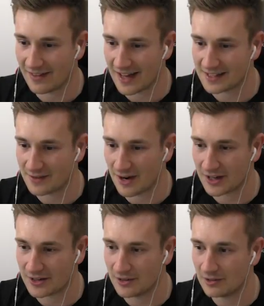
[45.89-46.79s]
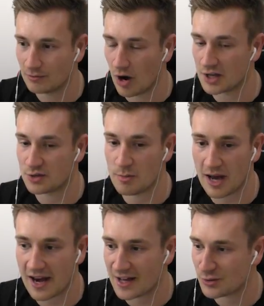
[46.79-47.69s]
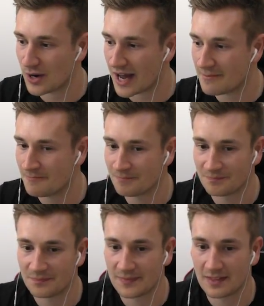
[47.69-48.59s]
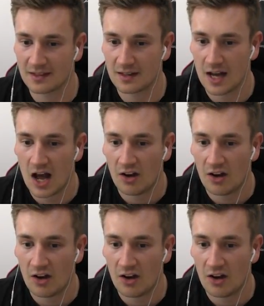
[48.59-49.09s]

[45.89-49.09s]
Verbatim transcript: that is very cool. Right, should we play an actual game? Yeah, let's do it. I've...